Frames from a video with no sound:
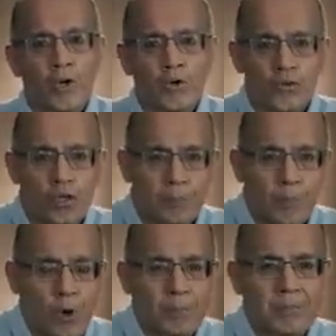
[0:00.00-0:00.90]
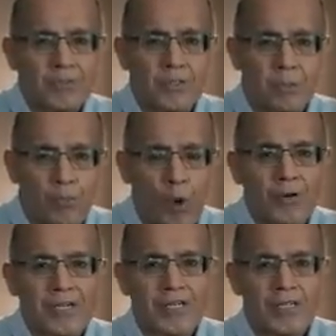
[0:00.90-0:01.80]
You saw the problems, the
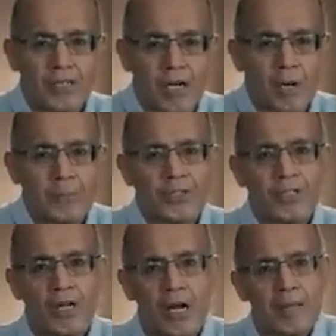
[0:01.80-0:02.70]
poverty, the corruption, the